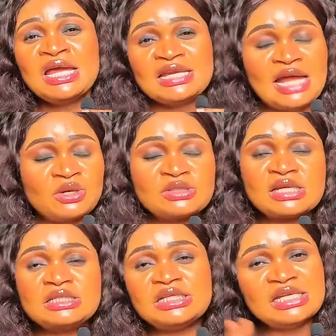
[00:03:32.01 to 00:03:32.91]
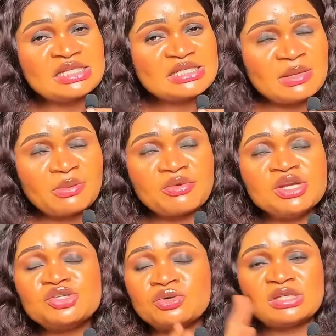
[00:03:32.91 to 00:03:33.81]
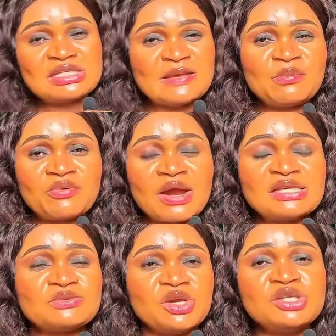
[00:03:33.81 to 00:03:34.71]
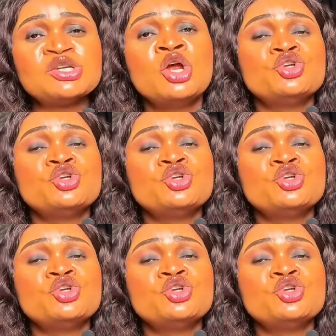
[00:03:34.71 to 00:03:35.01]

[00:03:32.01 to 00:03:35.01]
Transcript: they are not selling in the same range or the same price range,